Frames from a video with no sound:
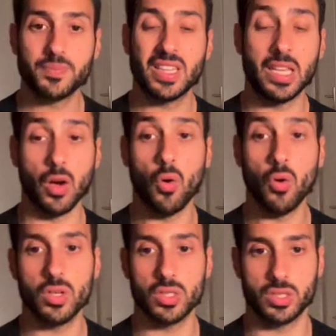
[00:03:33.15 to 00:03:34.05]
the
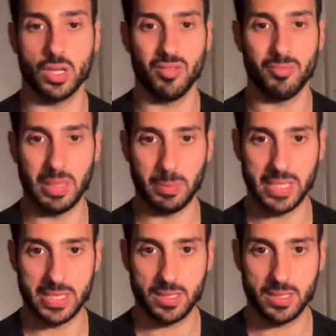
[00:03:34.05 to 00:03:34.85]
owners of Meebits.